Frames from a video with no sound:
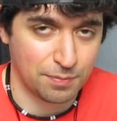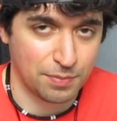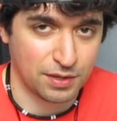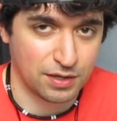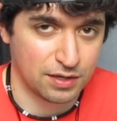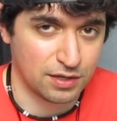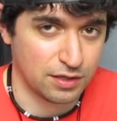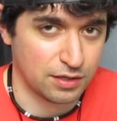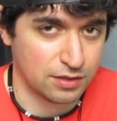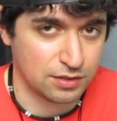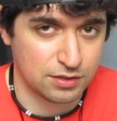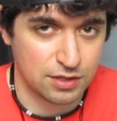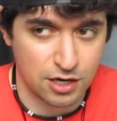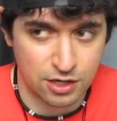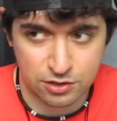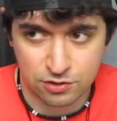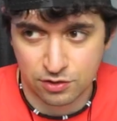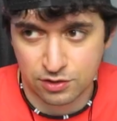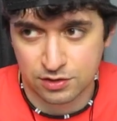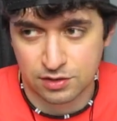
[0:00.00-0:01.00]
because
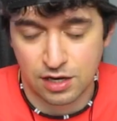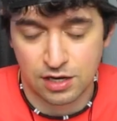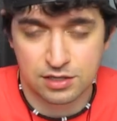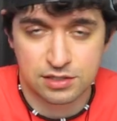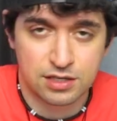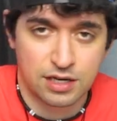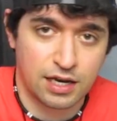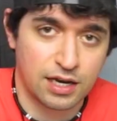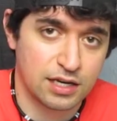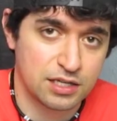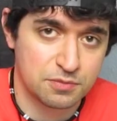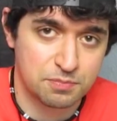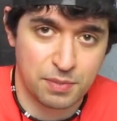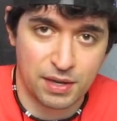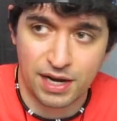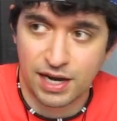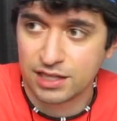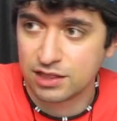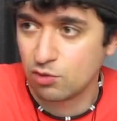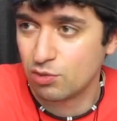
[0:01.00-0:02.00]
Naruto and Sasuke
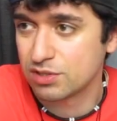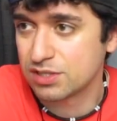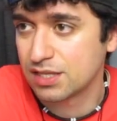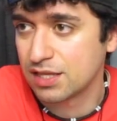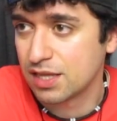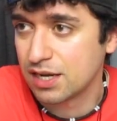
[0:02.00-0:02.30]
spent like the rest